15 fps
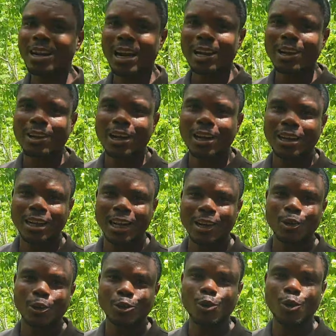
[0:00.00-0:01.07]
that
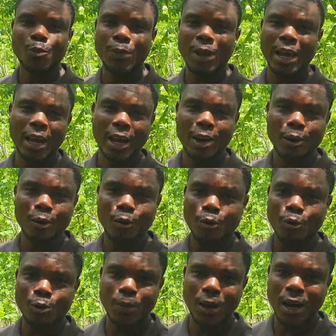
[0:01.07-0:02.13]
does not bear
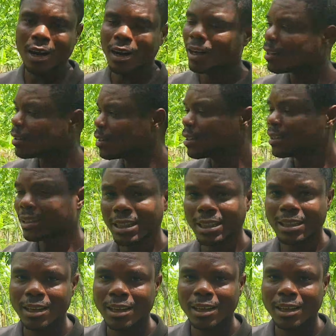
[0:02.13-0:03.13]
kuluban. This is